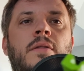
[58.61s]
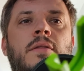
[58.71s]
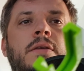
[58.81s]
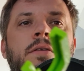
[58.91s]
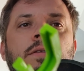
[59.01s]

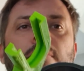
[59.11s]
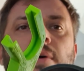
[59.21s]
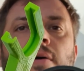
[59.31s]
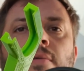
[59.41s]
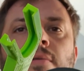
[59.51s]
This is the
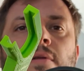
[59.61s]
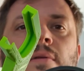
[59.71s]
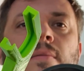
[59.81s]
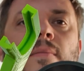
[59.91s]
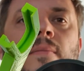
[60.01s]
mount
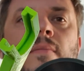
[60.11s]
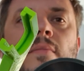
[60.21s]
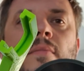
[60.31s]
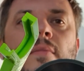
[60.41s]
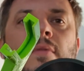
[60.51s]

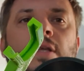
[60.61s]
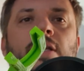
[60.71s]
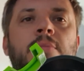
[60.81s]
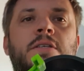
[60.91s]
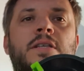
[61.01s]
that
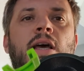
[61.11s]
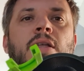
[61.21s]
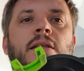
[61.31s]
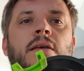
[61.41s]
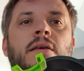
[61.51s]
I'm
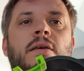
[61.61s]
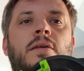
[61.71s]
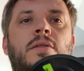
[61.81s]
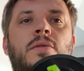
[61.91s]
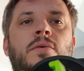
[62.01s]
sliding
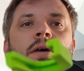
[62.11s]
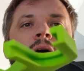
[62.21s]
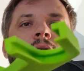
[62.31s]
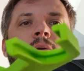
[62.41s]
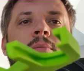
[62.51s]
it to the
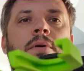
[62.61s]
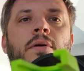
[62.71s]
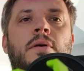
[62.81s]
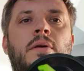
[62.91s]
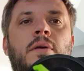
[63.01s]
arm
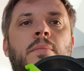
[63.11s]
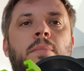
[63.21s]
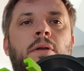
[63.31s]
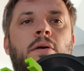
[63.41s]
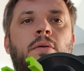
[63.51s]

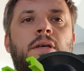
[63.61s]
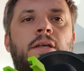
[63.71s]
below the